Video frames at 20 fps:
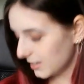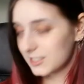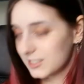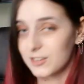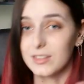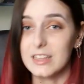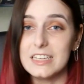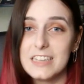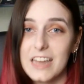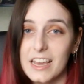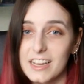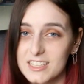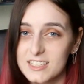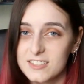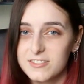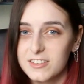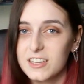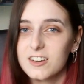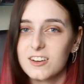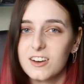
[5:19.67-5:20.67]
So the
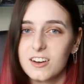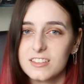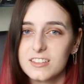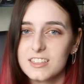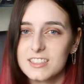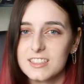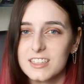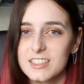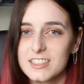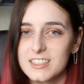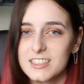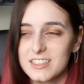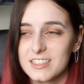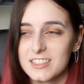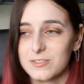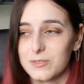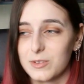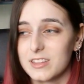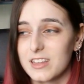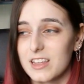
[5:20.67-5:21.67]
next figure on this list
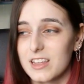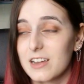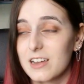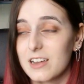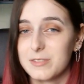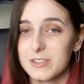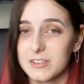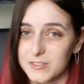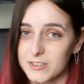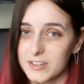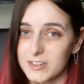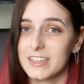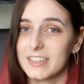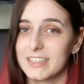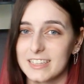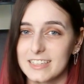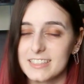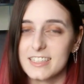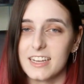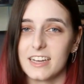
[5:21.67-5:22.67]
is one that I've been
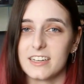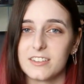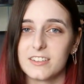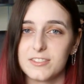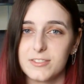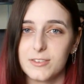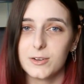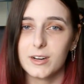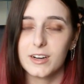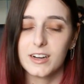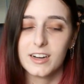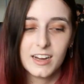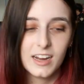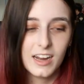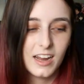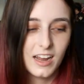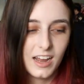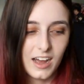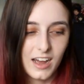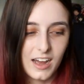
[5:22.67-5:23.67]
really excited for.
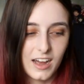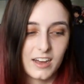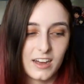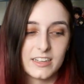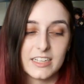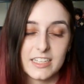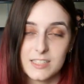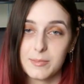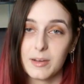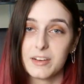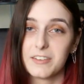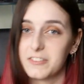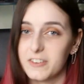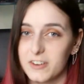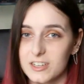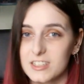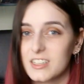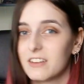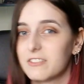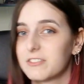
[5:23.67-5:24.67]
It's my
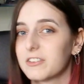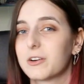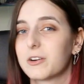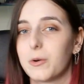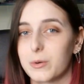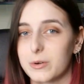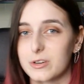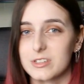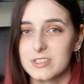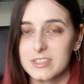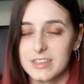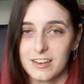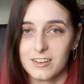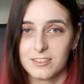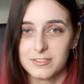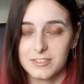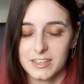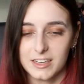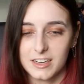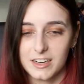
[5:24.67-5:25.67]
first ever quarter scale
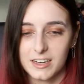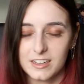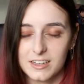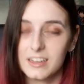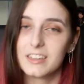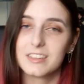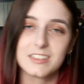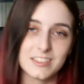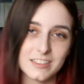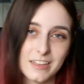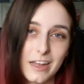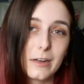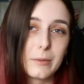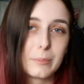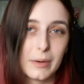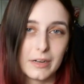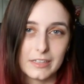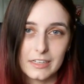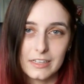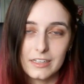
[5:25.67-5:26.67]
figure. It's not a
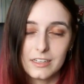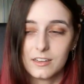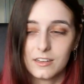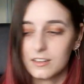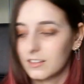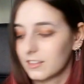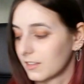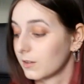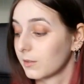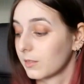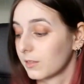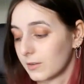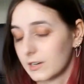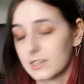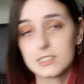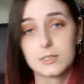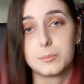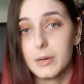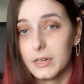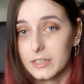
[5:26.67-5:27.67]
bunny, though there
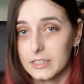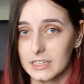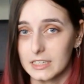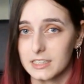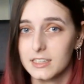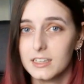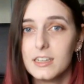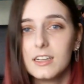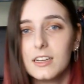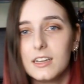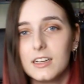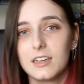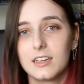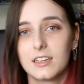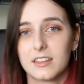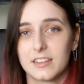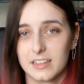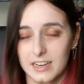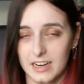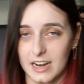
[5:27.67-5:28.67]
is a bunny
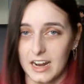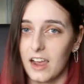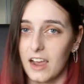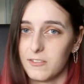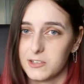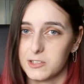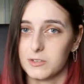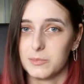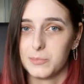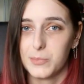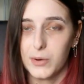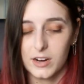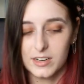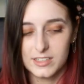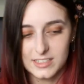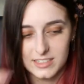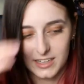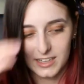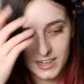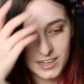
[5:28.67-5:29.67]
that I have to
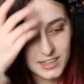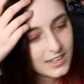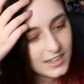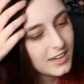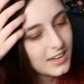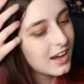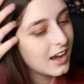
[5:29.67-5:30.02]
unbox here.